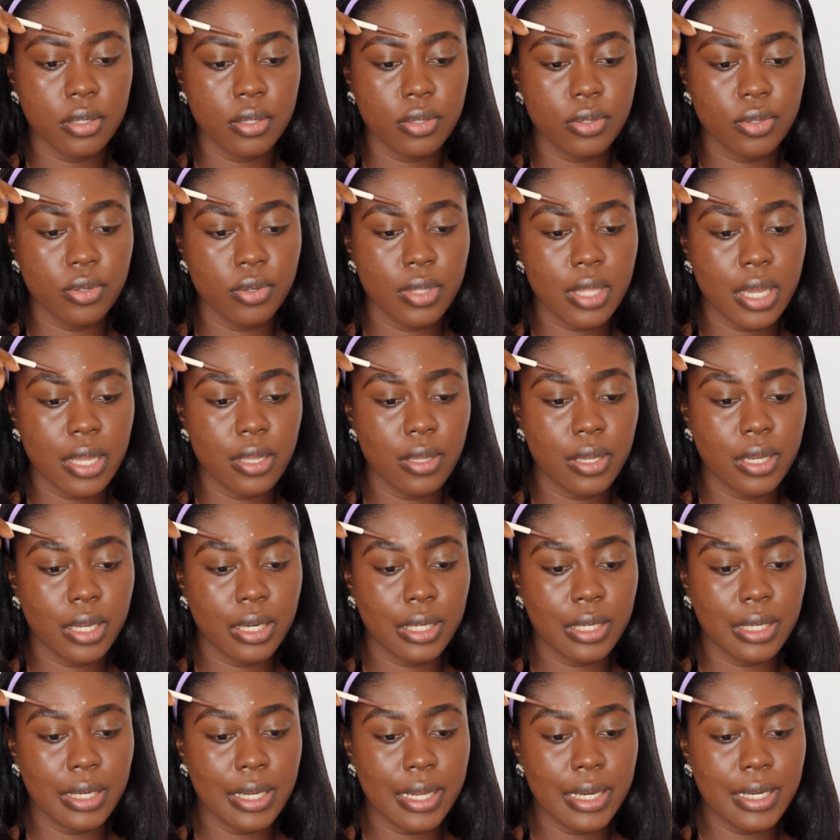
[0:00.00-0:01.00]
so that you
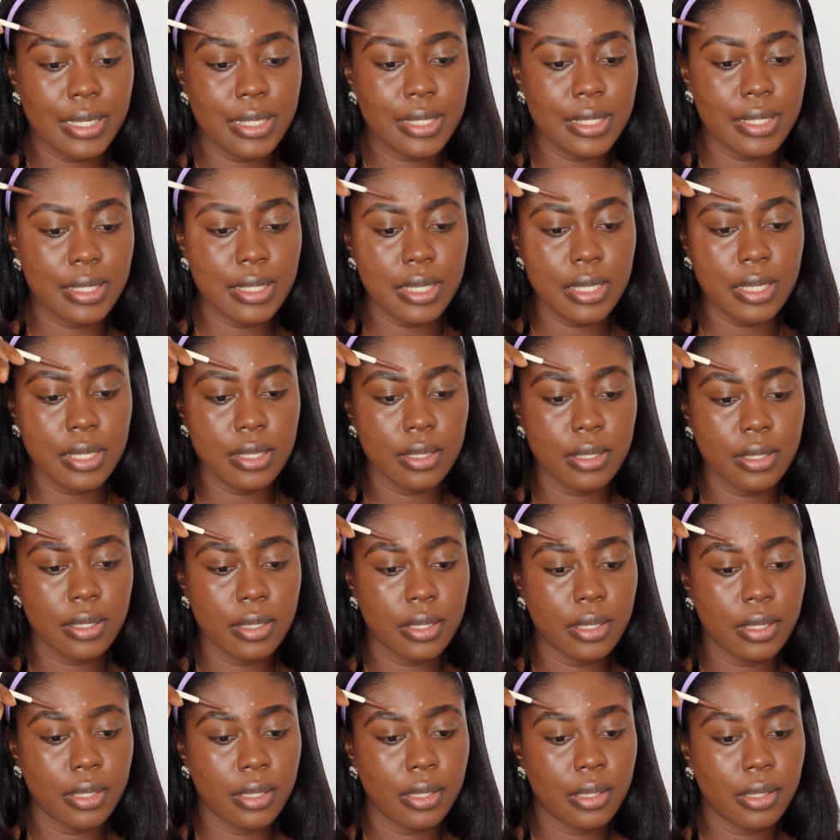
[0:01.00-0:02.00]
can clearly see
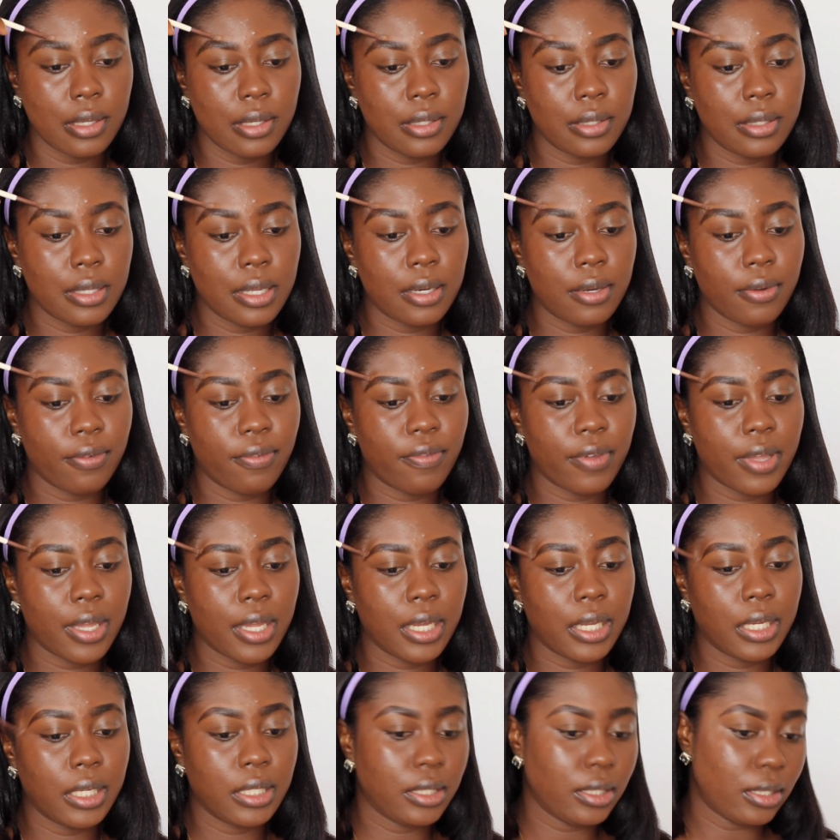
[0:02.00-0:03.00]
the
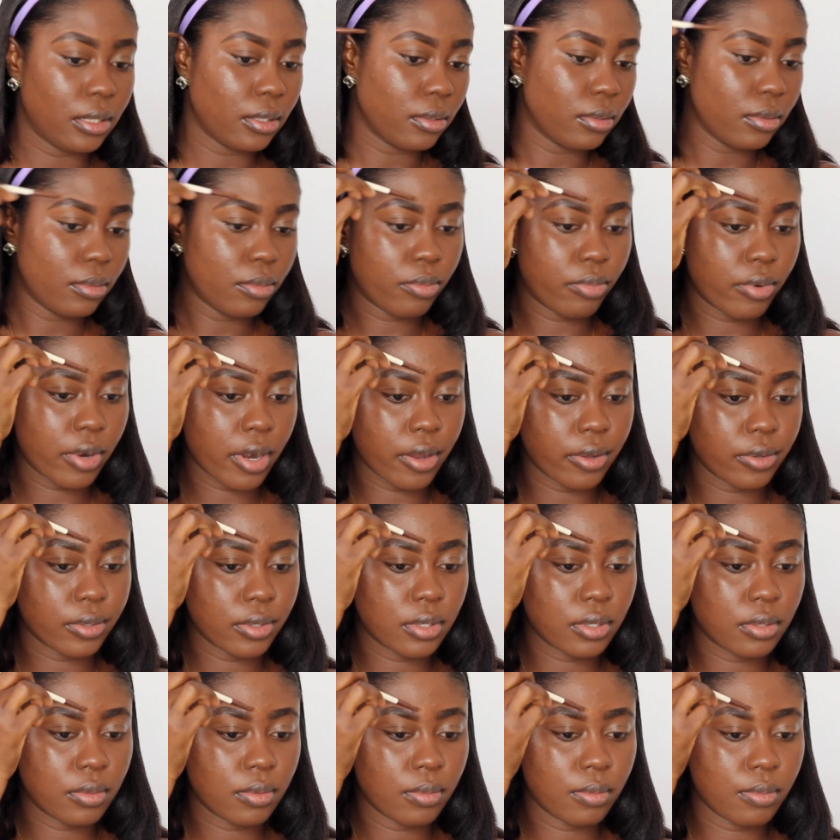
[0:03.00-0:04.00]
defined
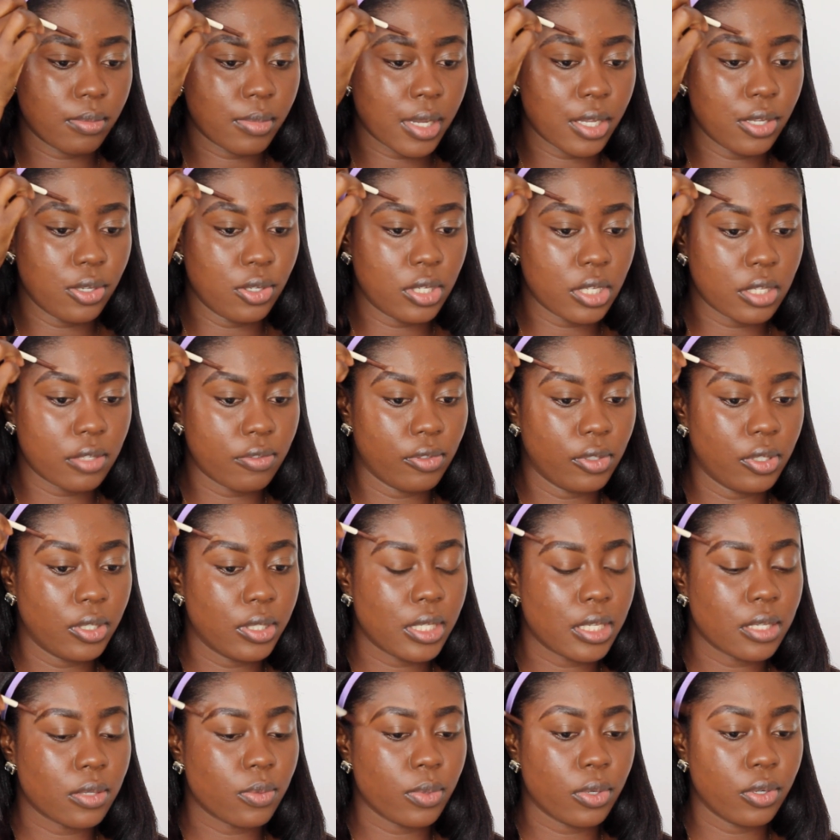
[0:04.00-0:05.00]
brows, but you just follow
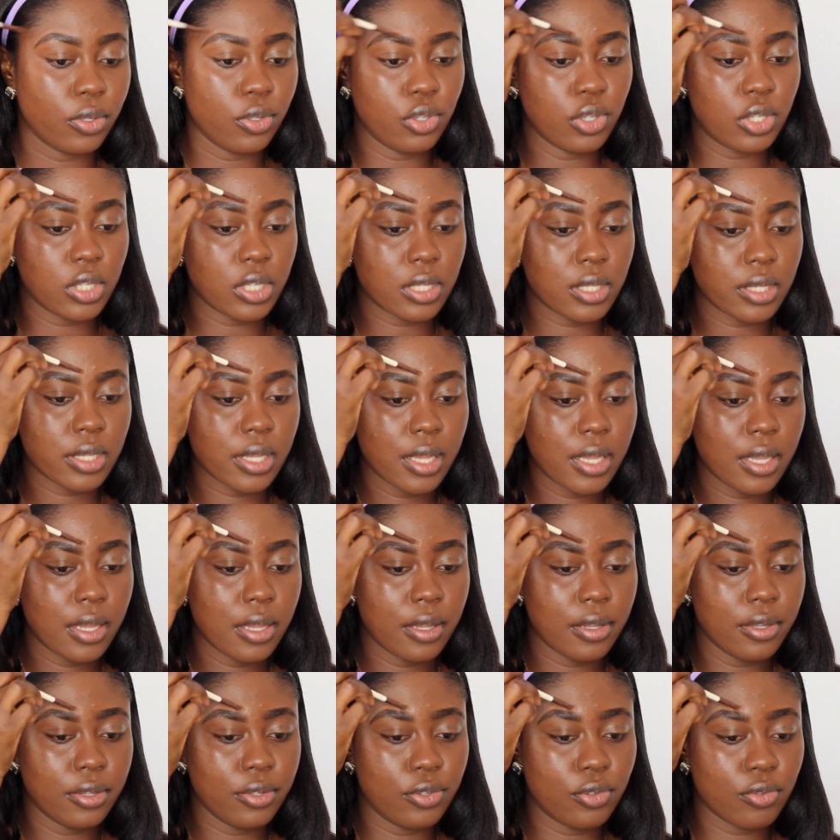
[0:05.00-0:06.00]
it as well. You just
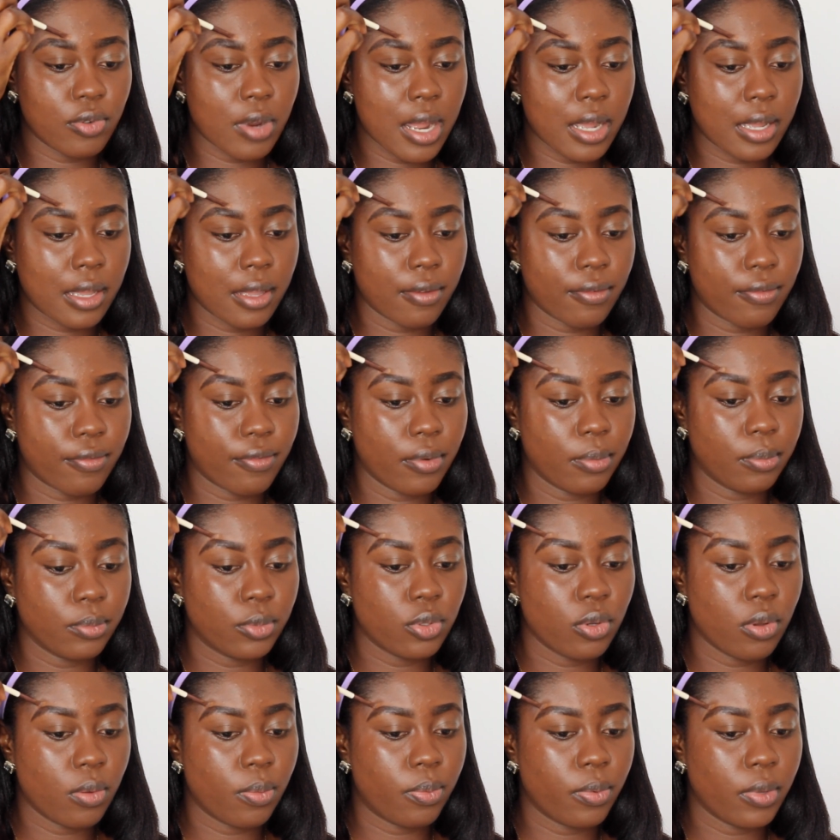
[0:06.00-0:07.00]
drag it from
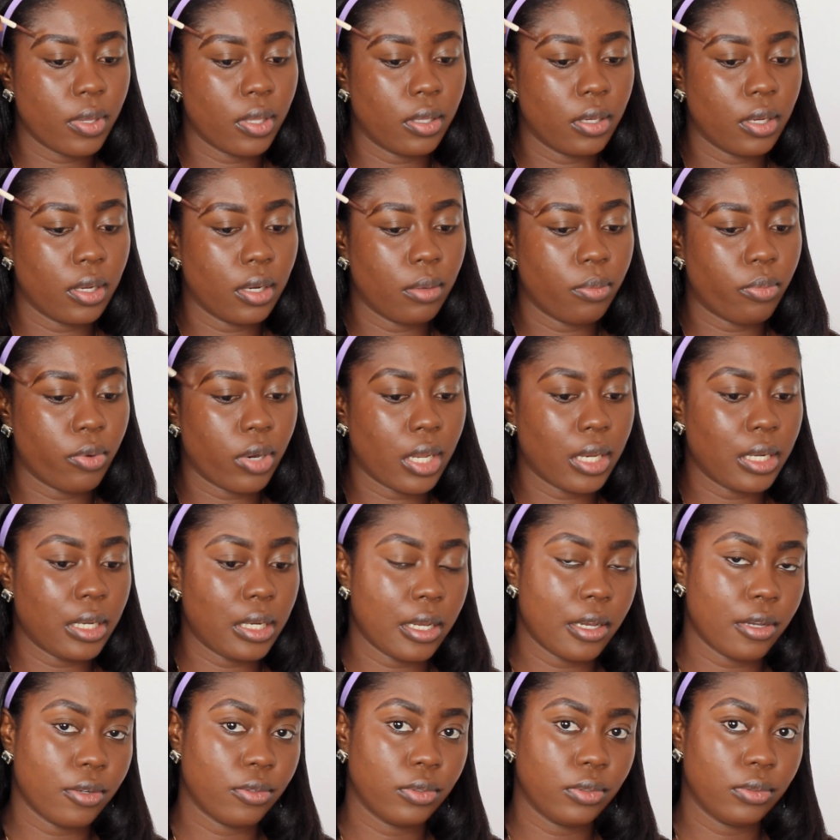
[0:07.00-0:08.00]
top and then bring it
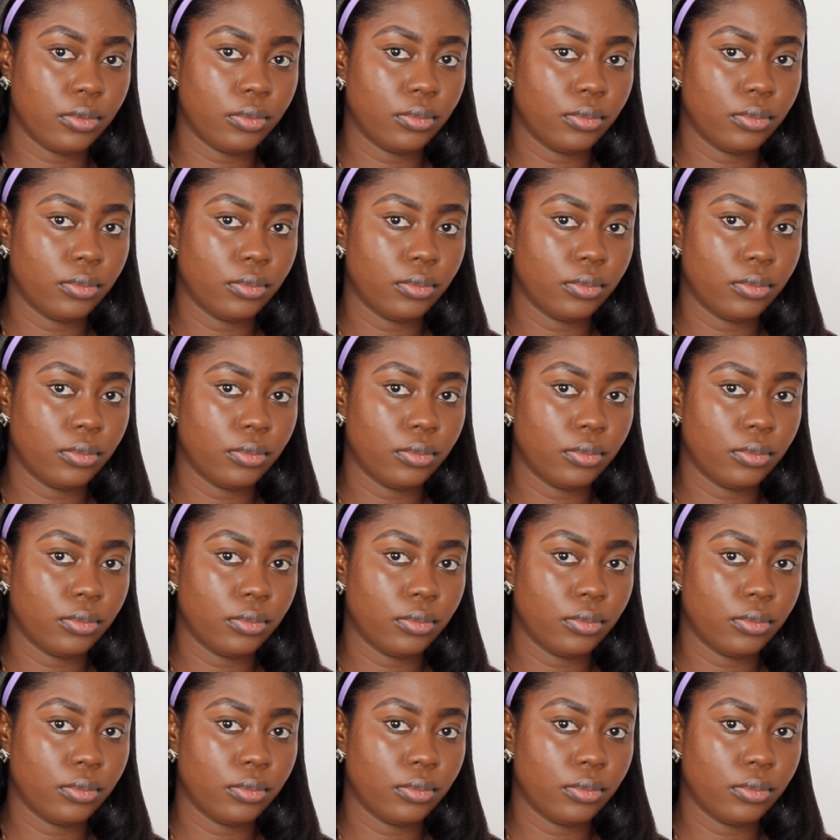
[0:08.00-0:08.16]
down.